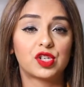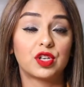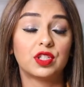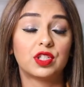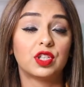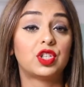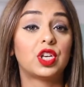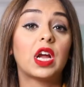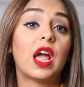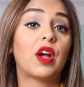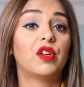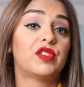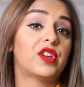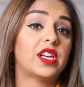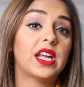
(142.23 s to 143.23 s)
considering
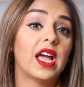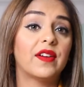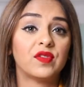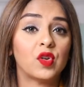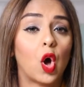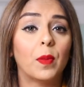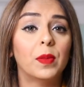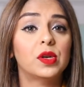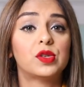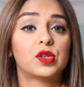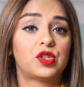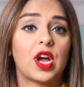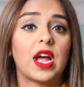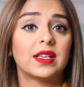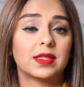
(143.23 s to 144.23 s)
I already have normal to
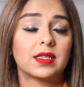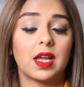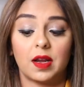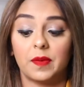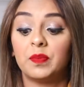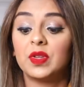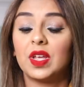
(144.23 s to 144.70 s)
dry skin.